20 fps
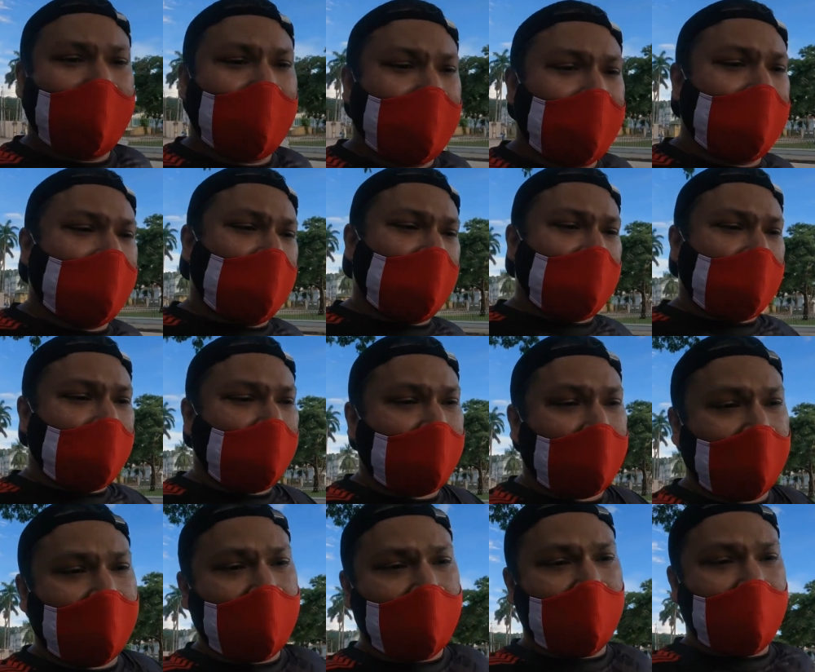as
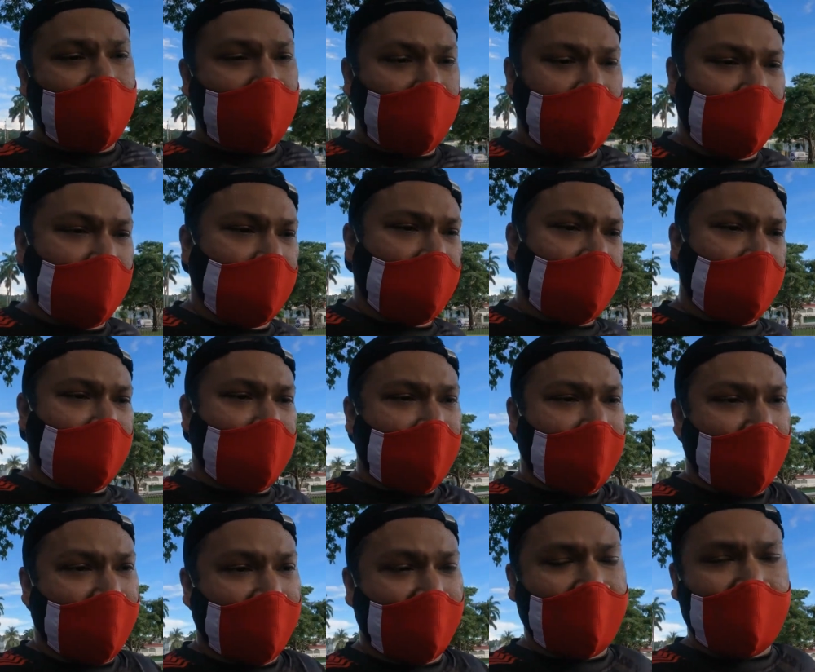
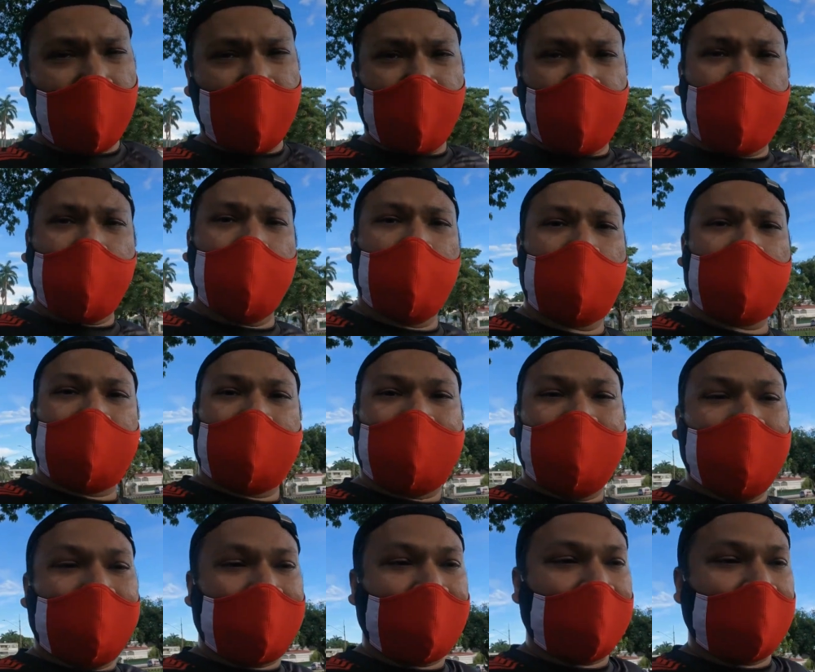a venue for both
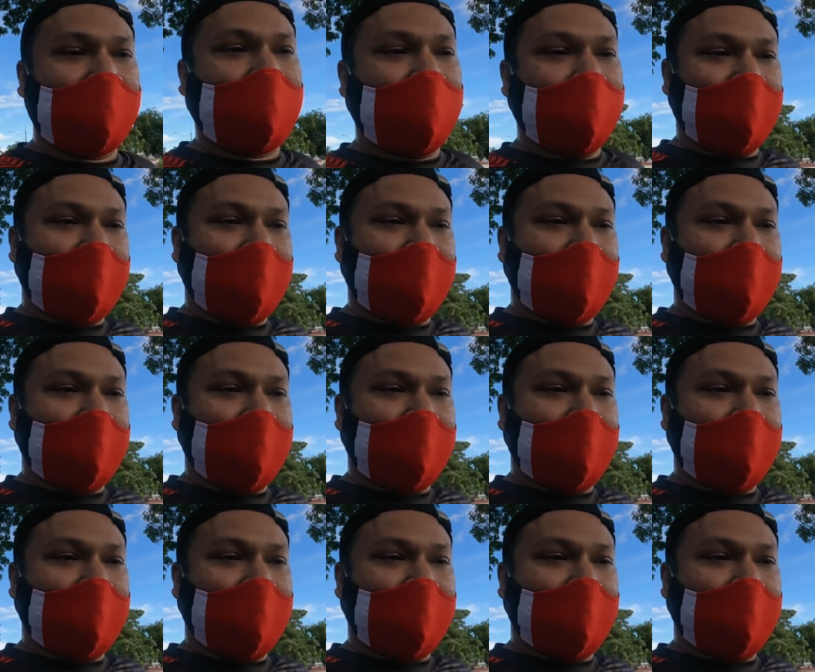teaching